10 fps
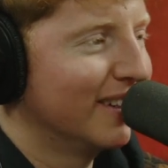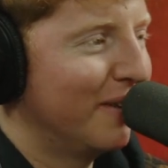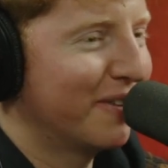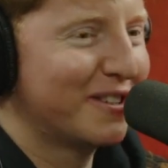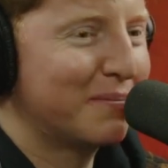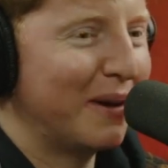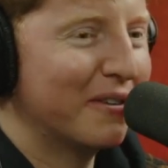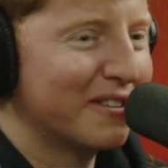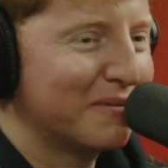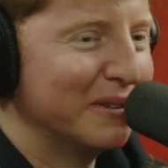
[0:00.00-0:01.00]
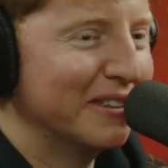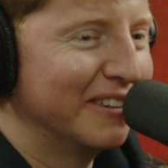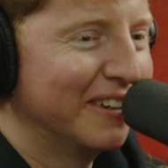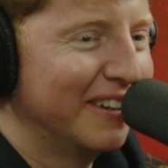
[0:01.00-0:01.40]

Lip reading: I want I want a spear.